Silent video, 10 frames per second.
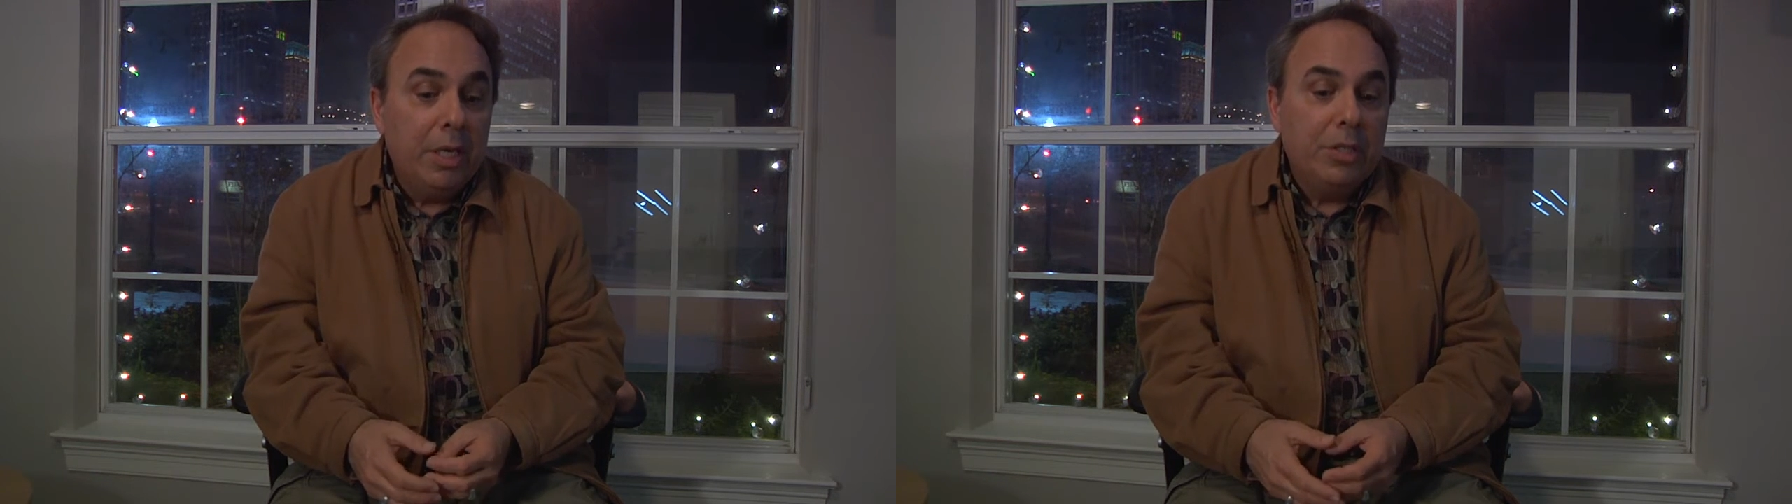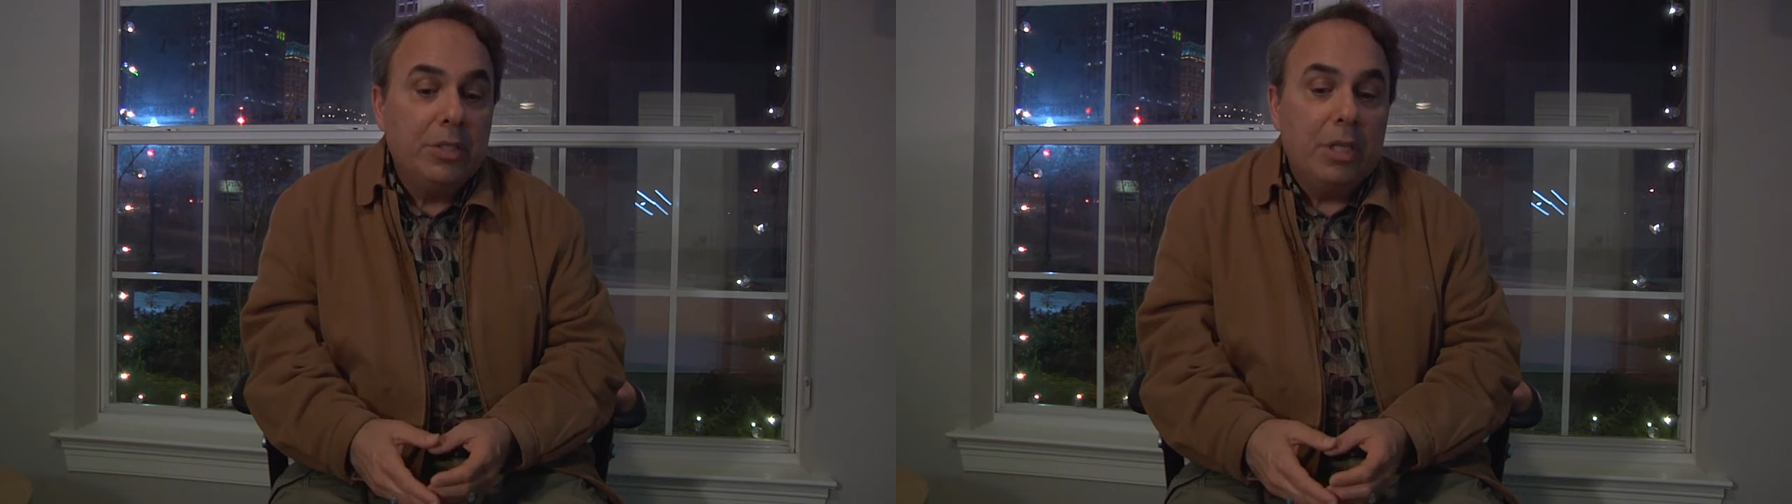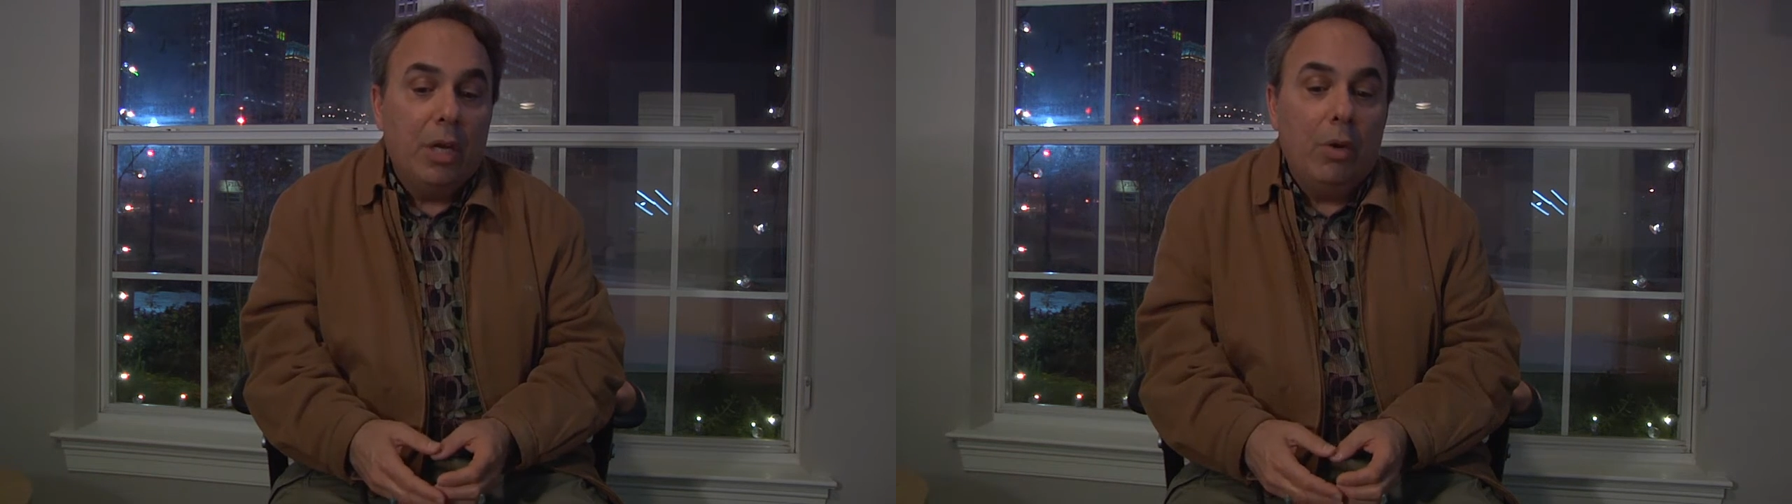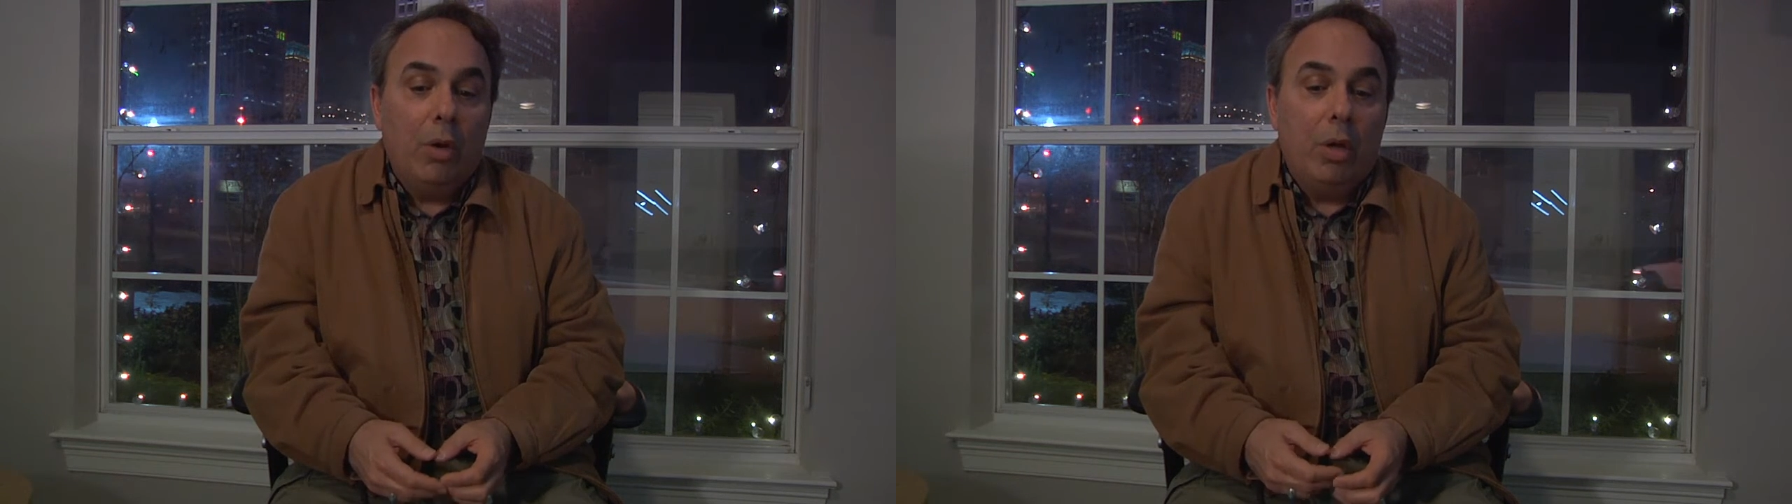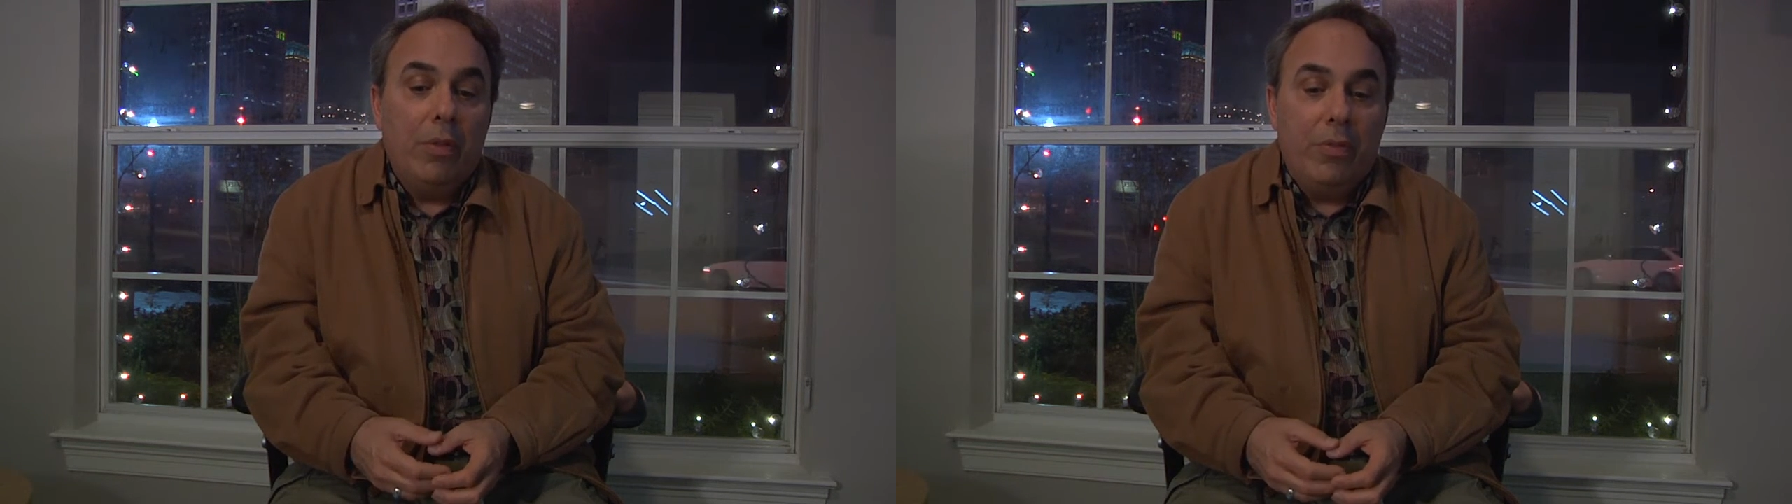
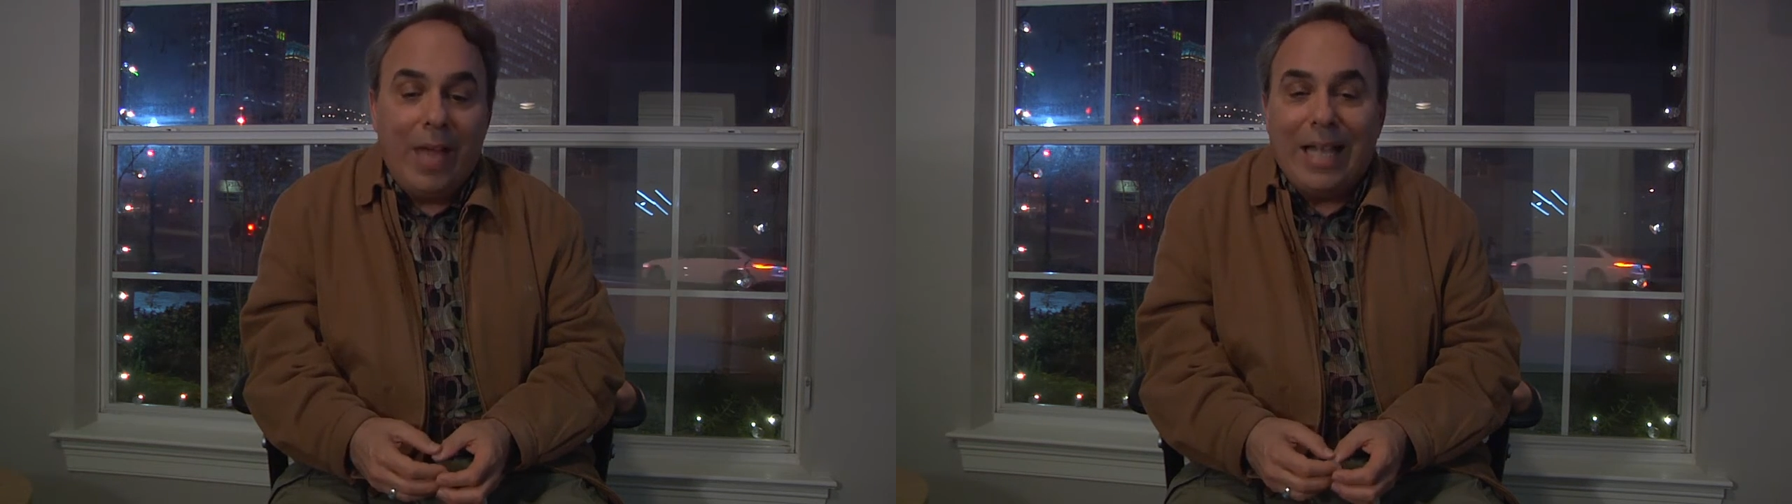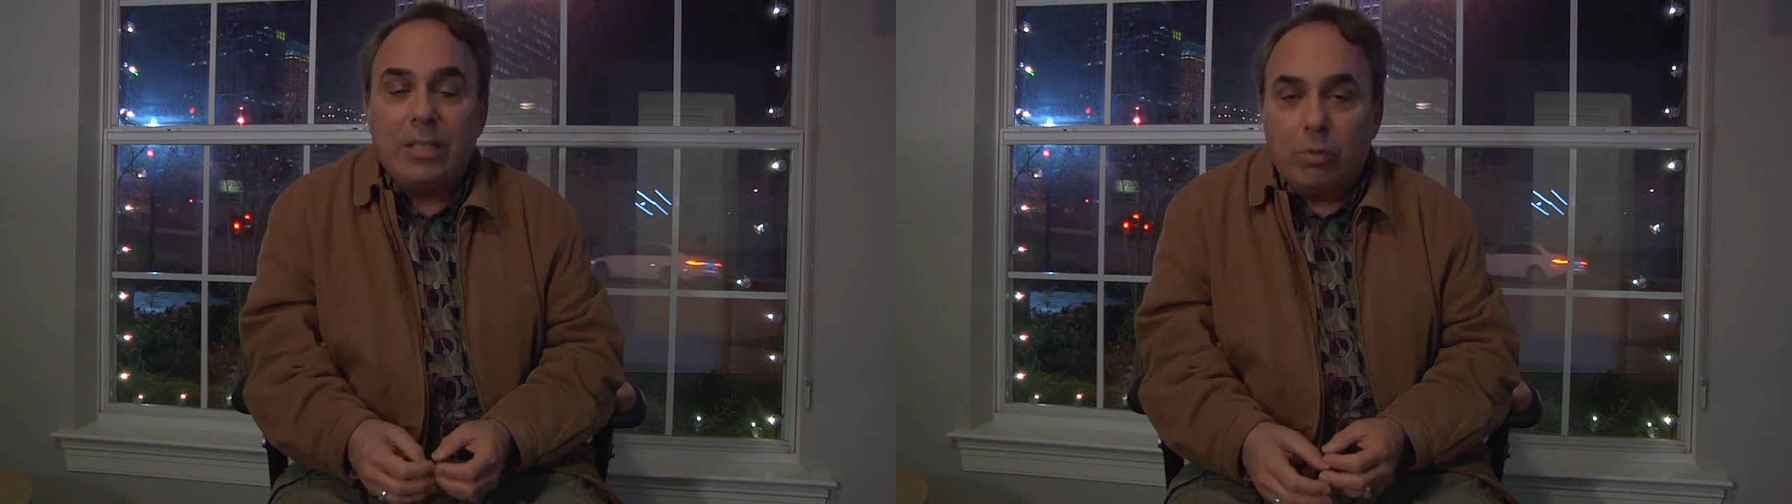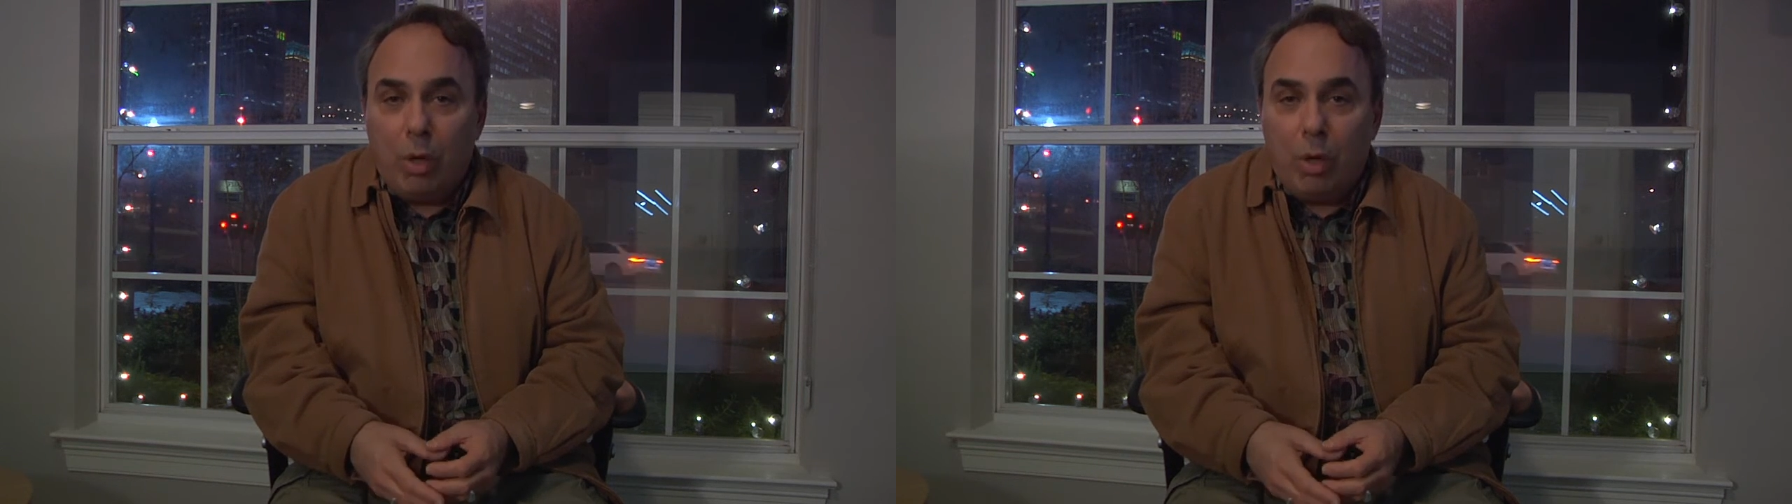So that's